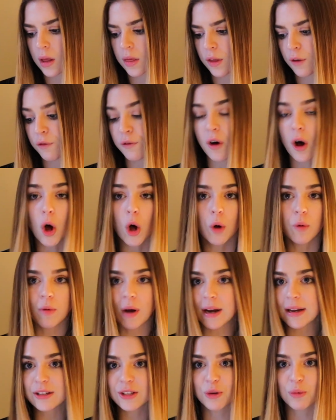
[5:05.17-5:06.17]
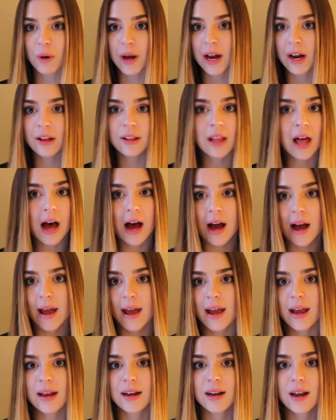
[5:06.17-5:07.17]
the fall ready to wear
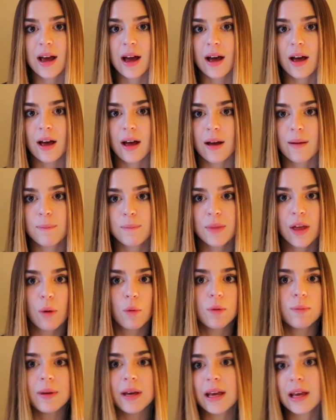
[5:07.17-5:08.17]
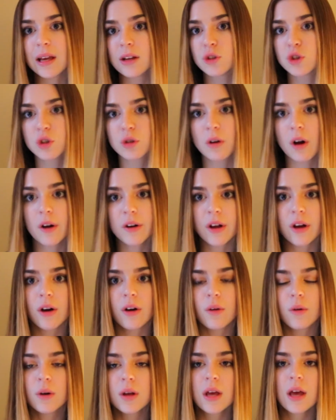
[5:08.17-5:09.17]
line that would be in
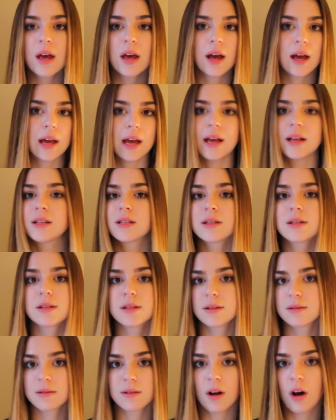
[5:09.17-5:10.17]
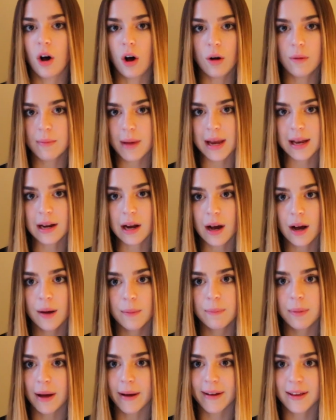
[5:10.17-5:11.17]
Toronto. It's all made
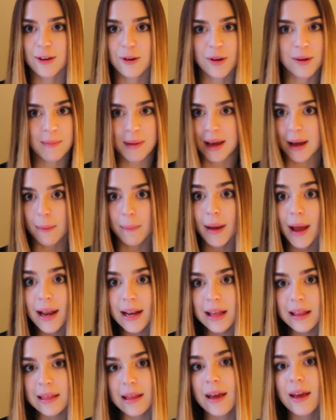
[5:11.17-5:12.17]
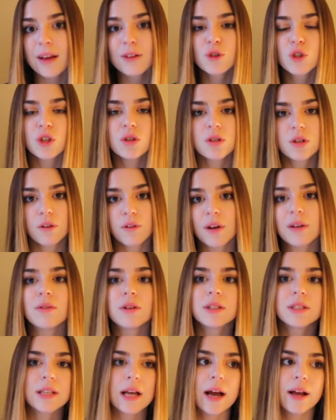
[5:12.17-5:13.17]
up. You can make up anything, choose your
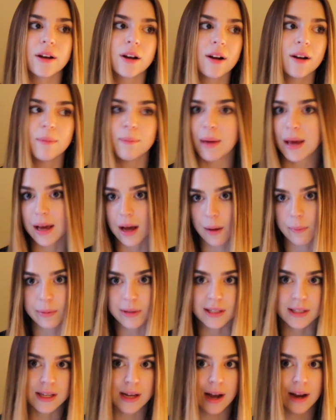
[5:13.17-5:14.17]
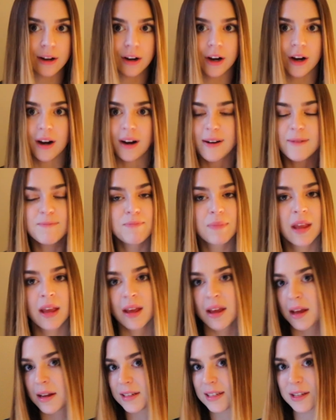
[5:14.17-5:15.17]
favorite designer, make up a designer,
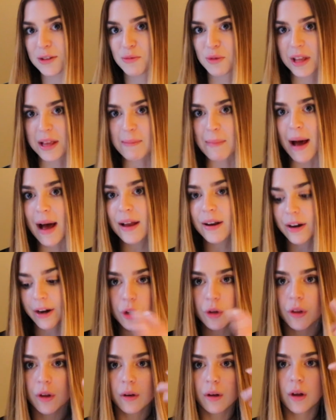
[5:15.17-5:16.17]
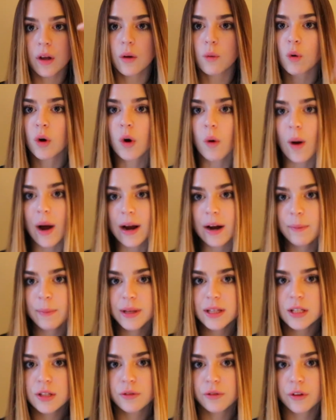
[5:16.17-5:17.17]
doesn't really matter. So the
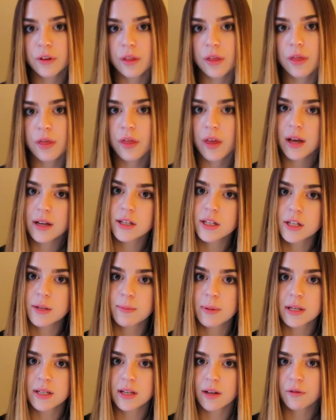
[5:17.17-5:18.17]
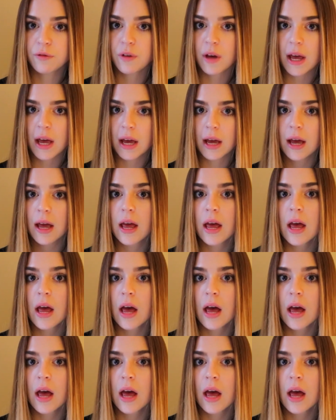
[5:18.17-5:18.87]
requirements for this specific